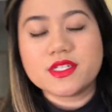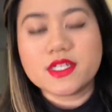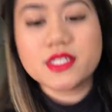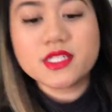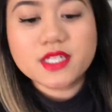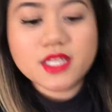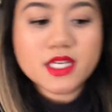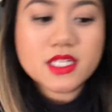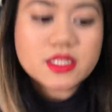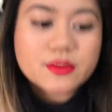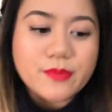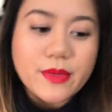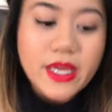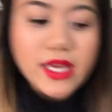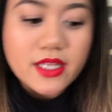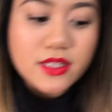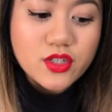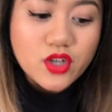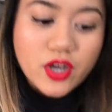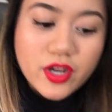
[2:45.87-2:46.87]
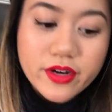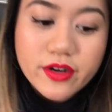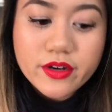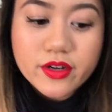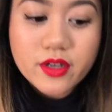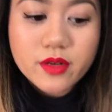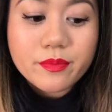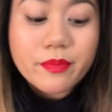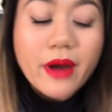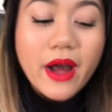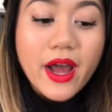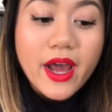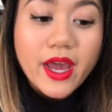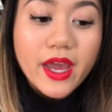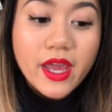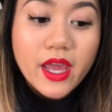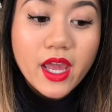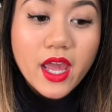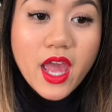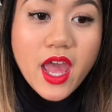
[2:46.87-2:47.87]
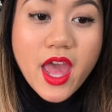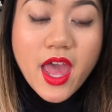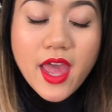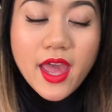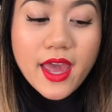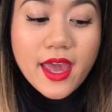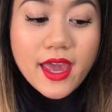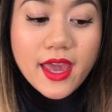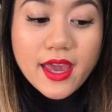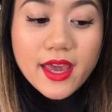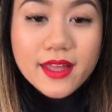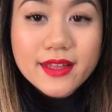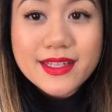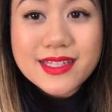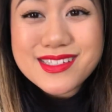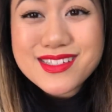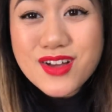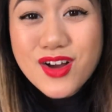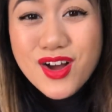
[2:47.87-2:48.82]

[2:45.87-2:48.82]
just kissed my daughter goodbye and let's